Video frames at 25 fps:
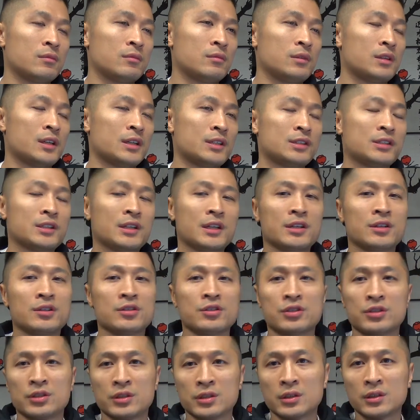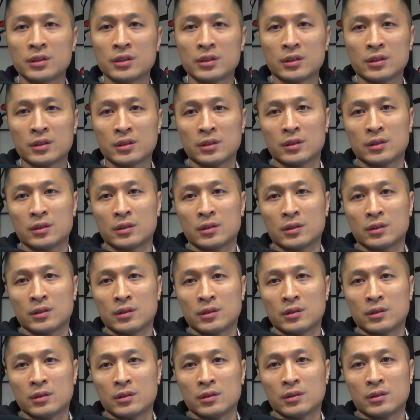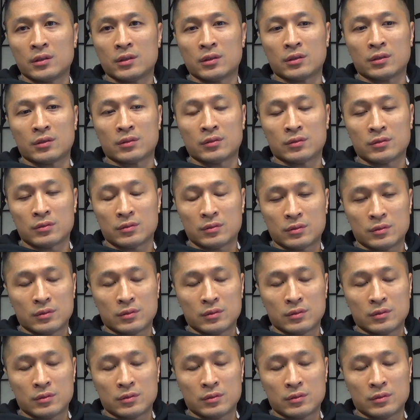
less energy you know